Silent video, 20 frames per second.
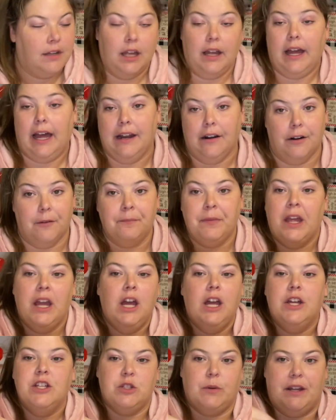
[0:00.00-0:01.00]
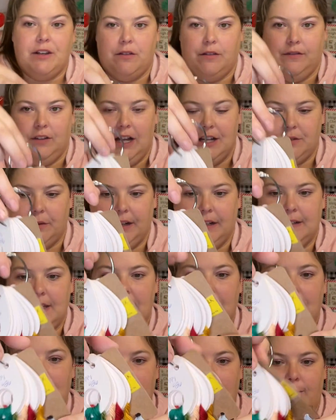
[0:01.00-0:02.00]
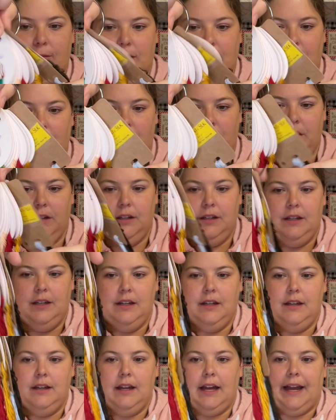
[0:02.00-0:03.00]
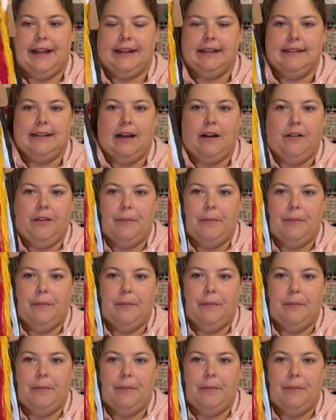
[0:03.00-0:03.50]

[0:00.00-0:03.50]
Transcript: I don't know. So I do the floss rings, even though I can tell that